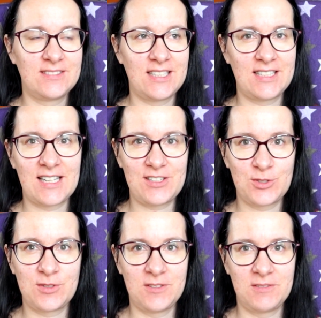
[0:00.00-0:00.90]
that I
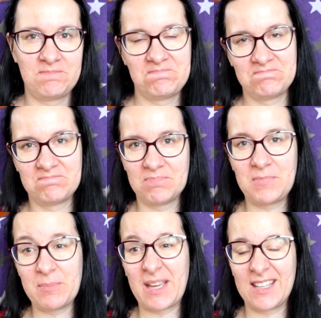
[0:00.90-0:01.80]
should
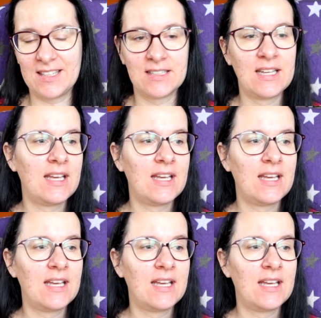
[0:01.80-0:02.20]
be making.